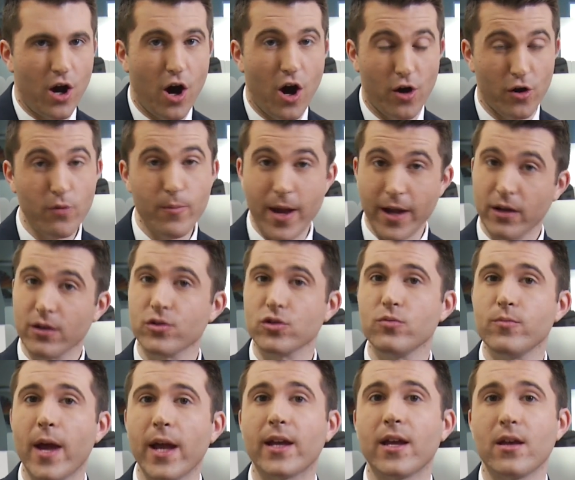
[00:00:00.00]
Automakers
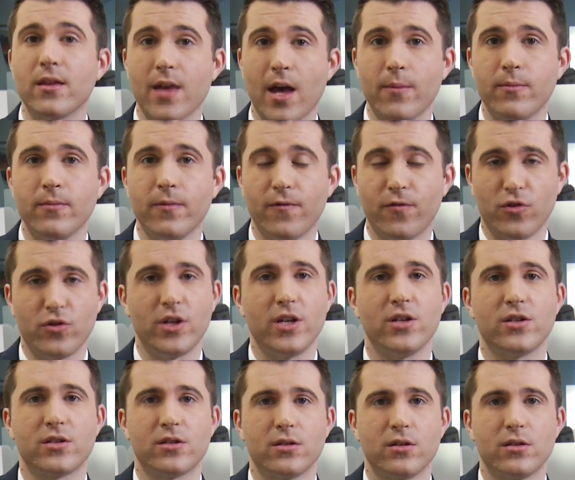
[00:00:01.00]
are making them for
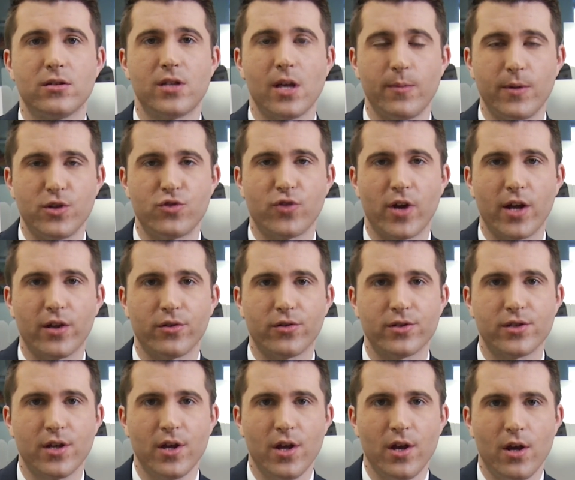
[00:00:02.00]
these
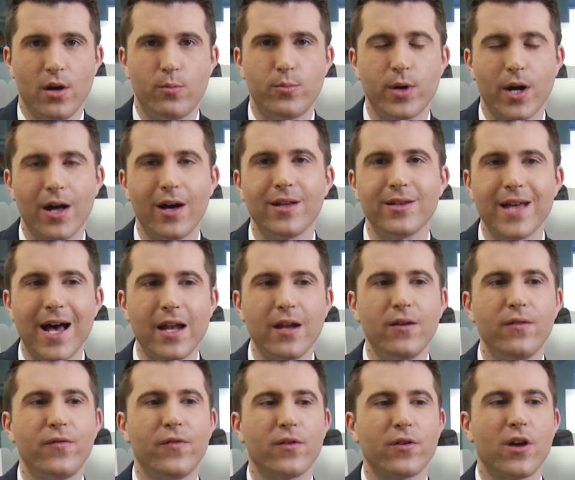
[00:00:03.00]
semi-trailers, but a lot
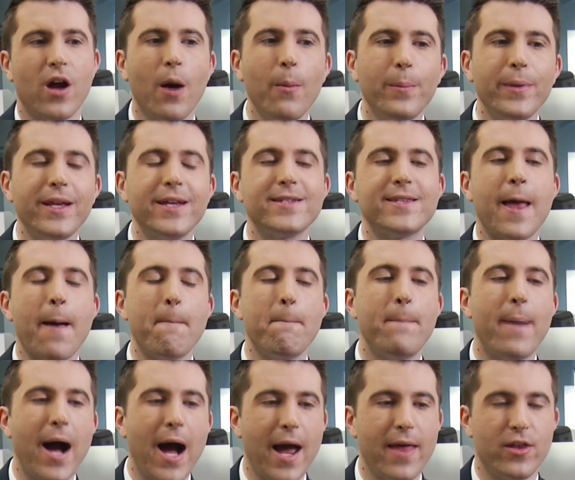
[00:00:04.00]
of companies
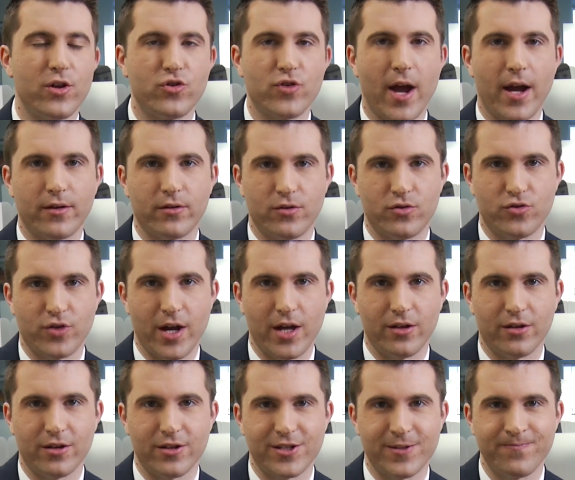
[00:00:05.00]
that buy the tractor
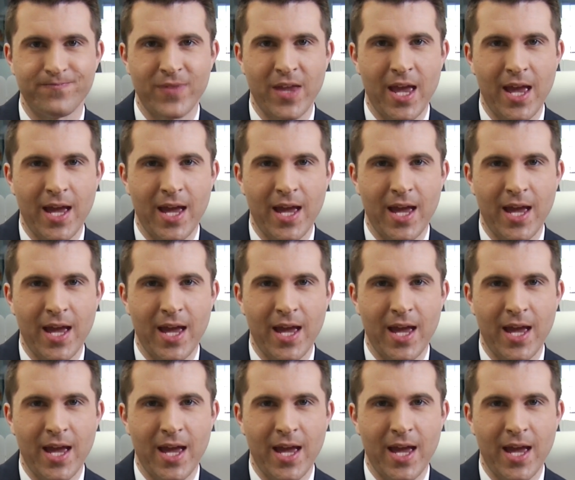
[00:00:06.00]
trailers